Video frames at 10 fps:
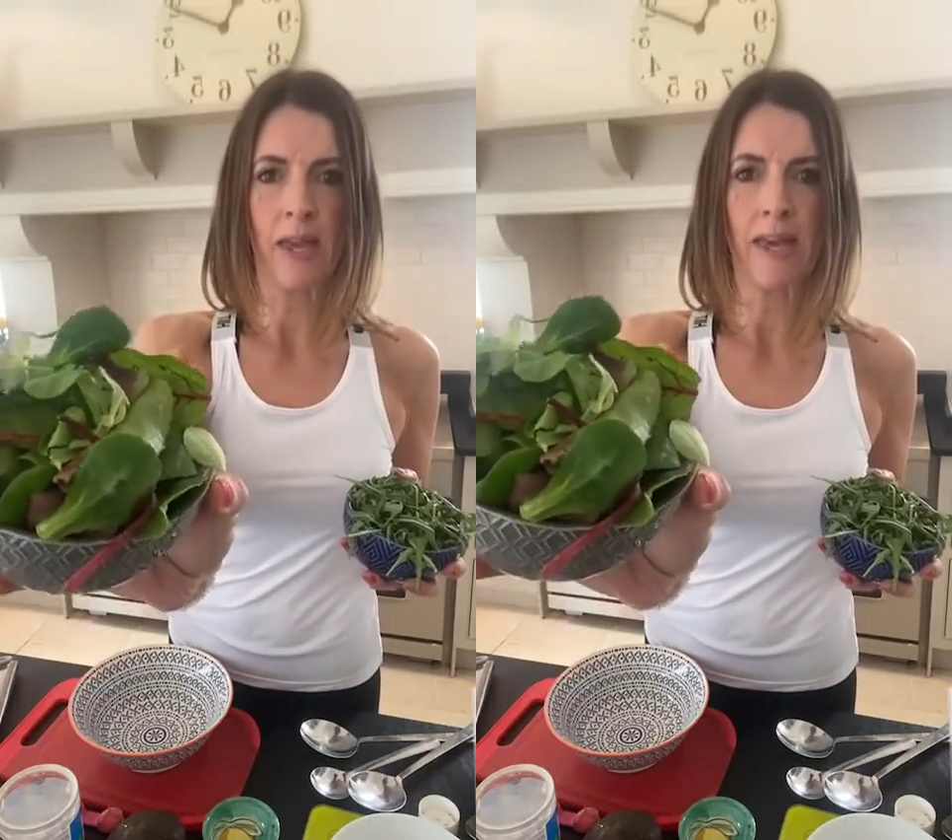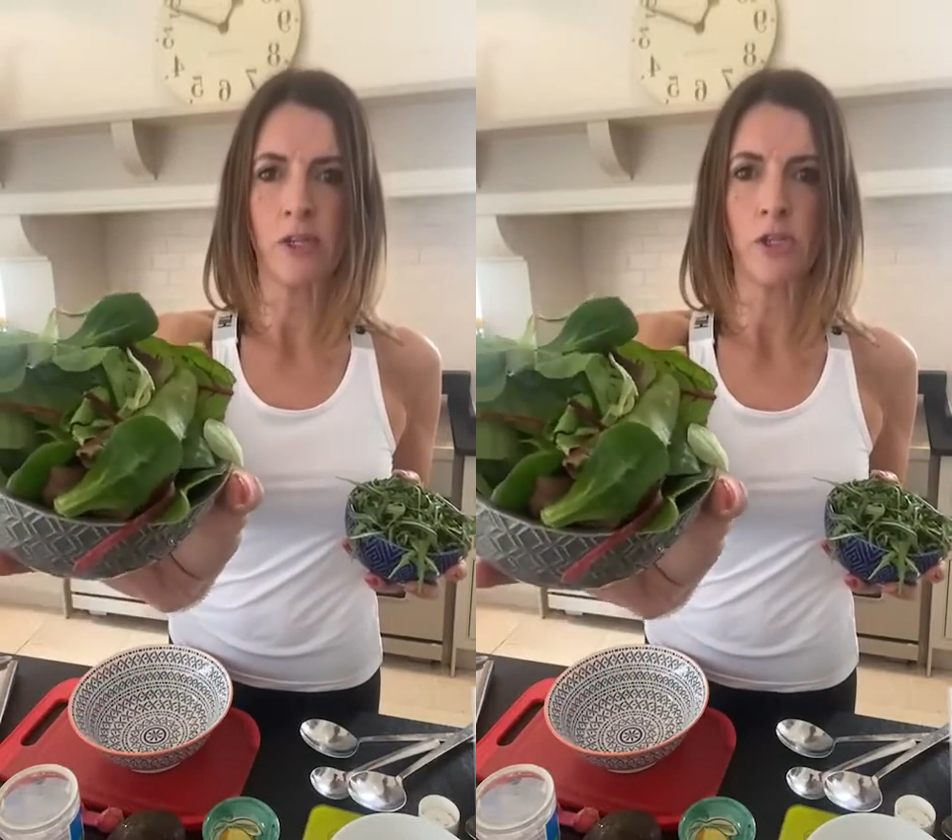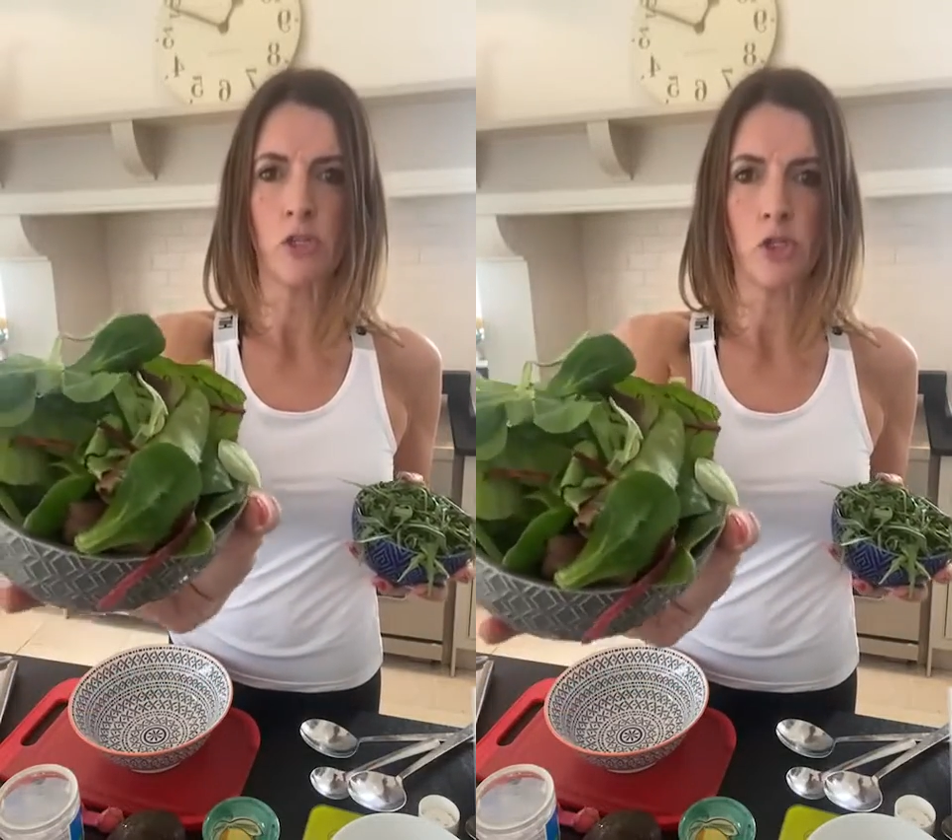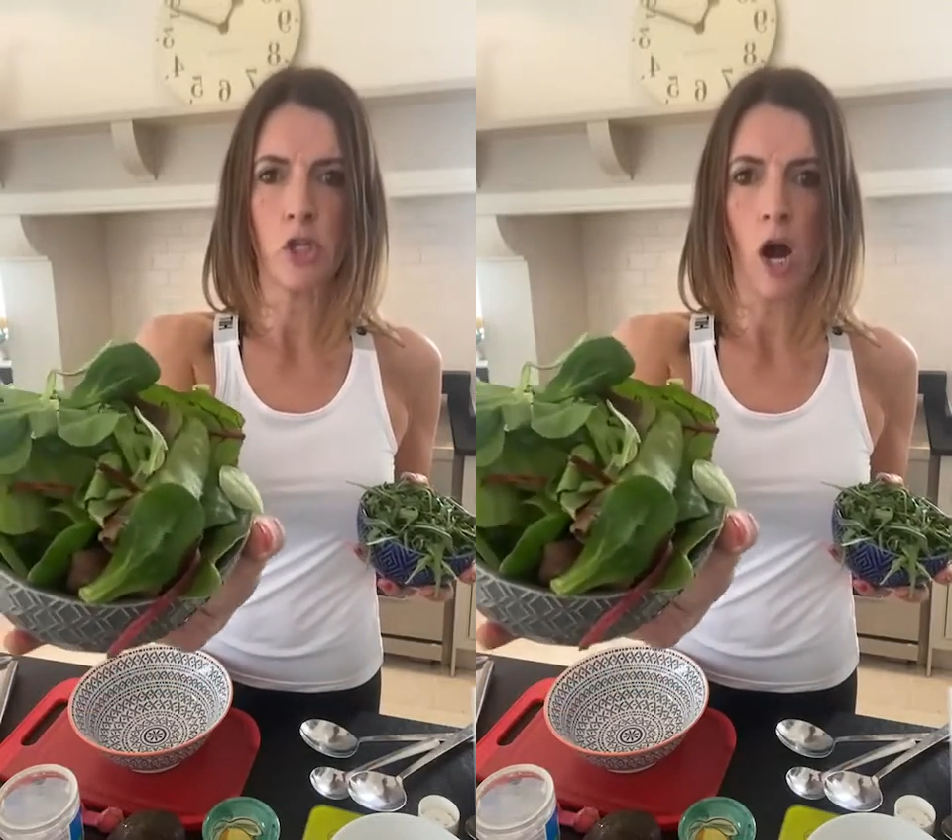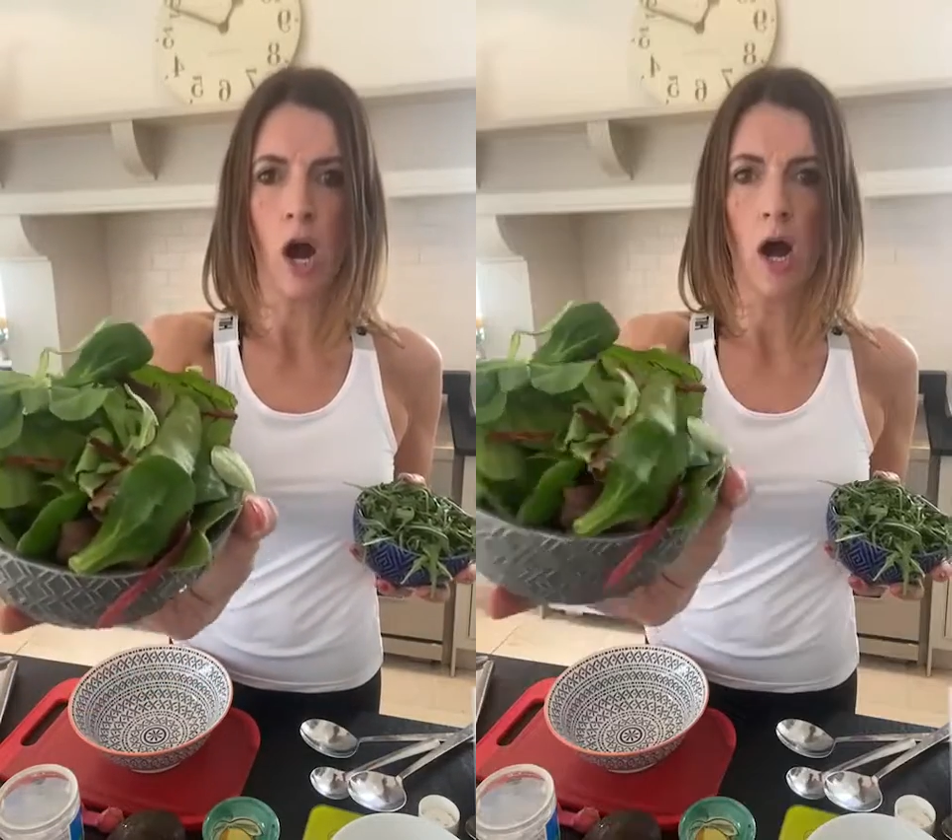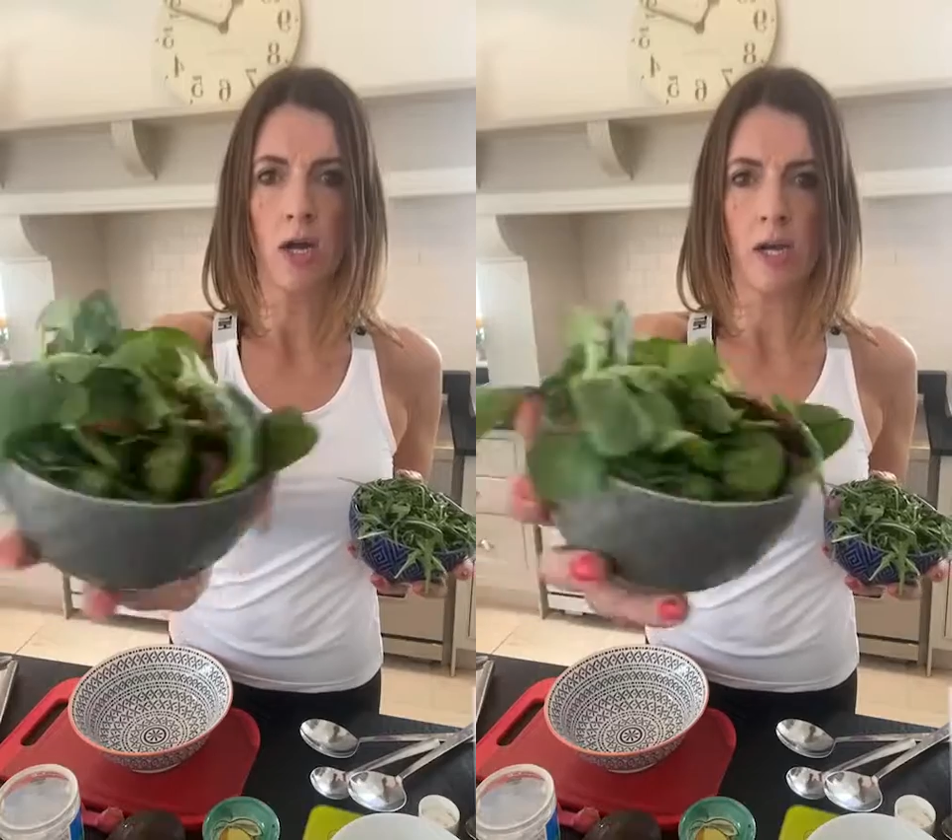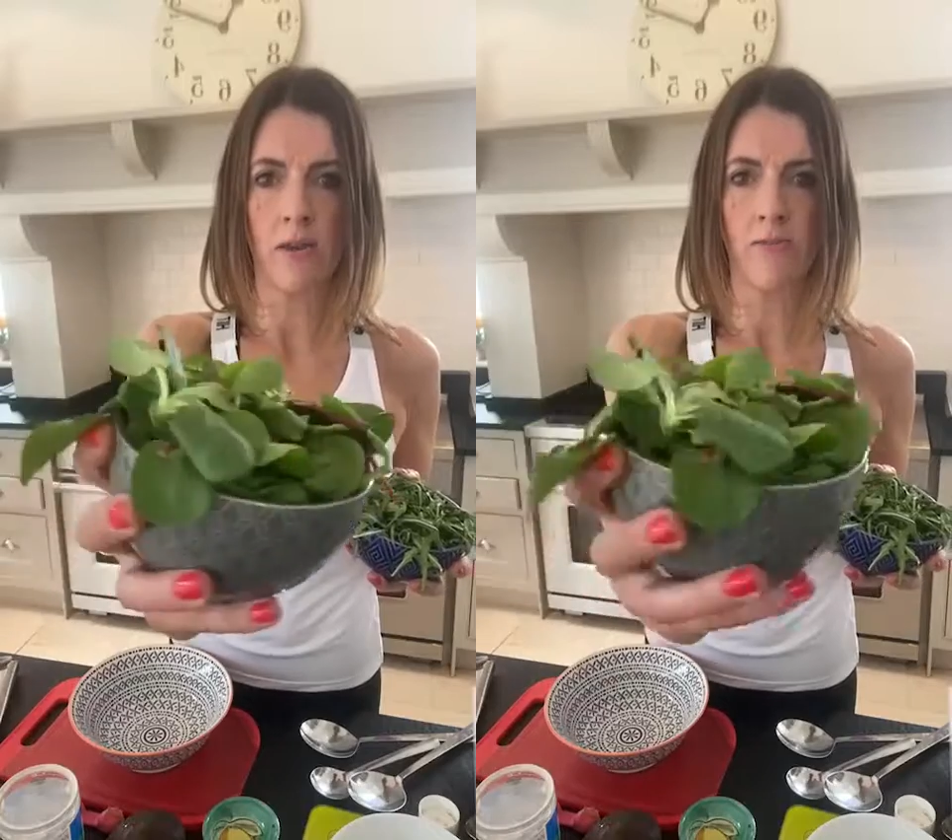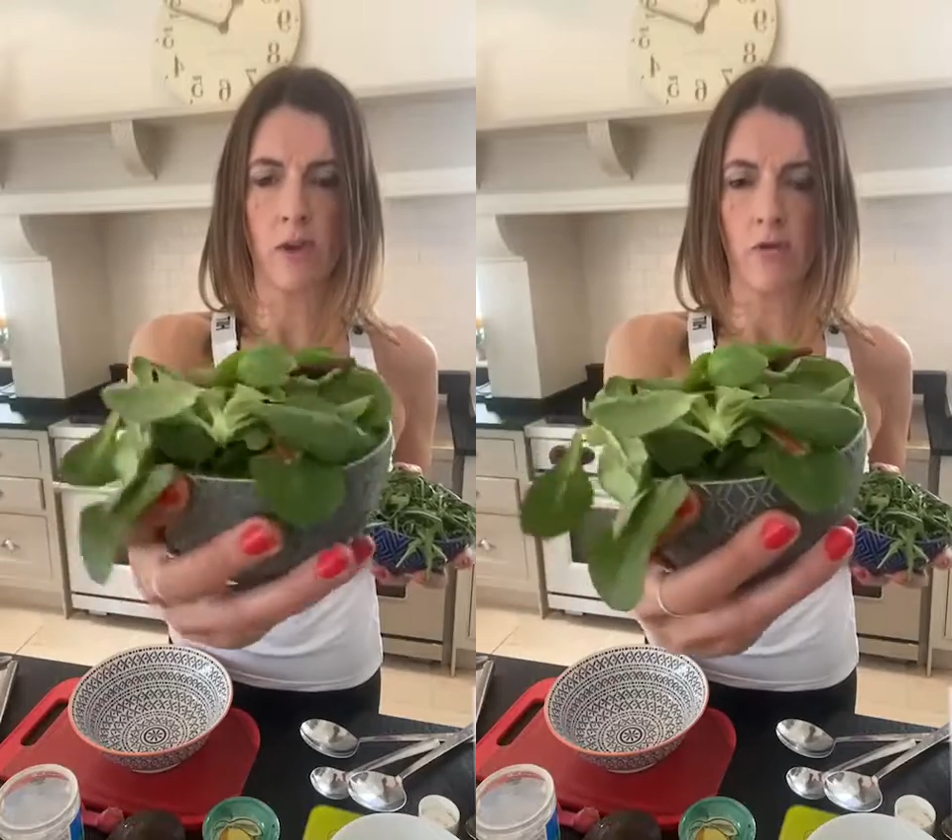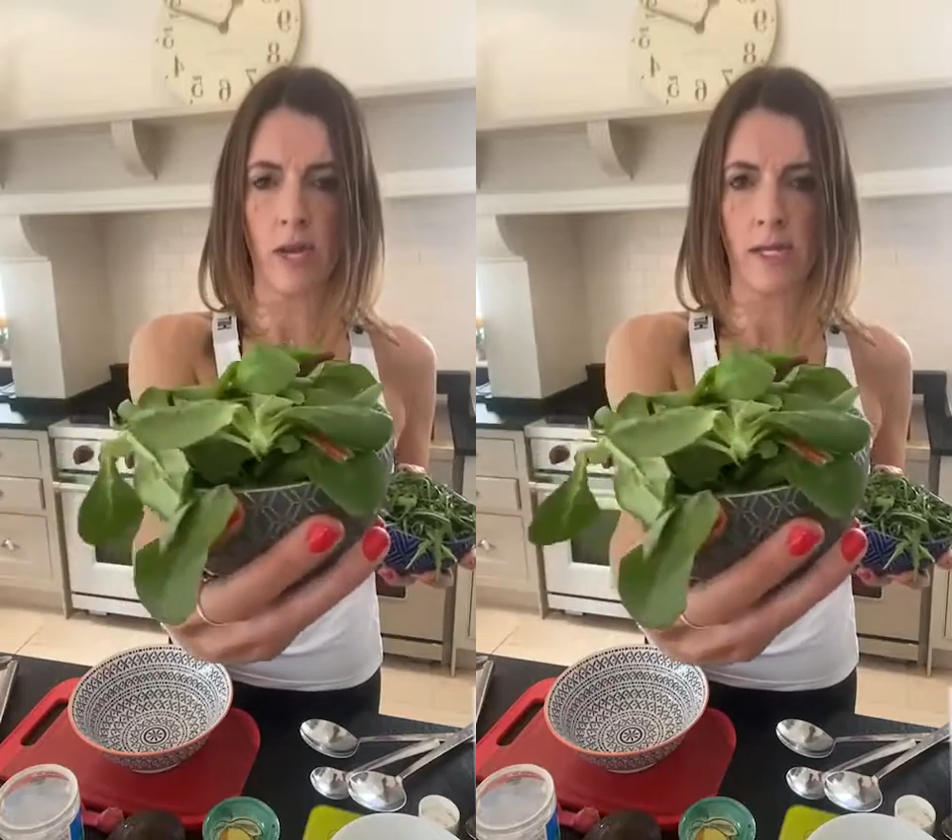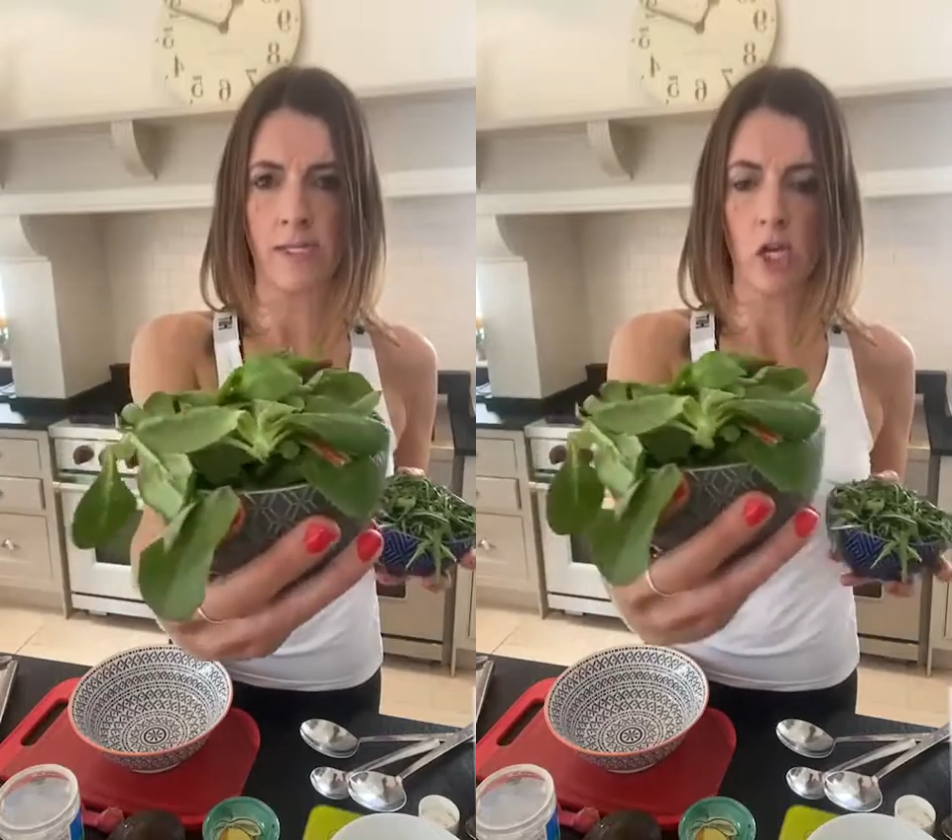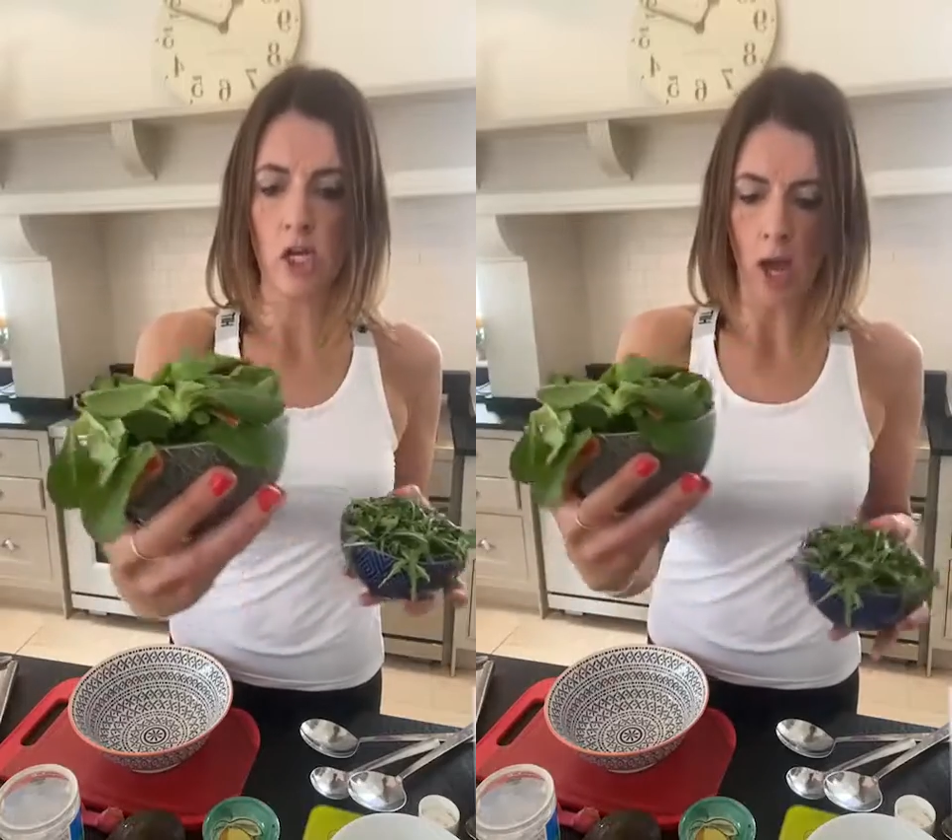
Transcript: Again, just dark leafy greens.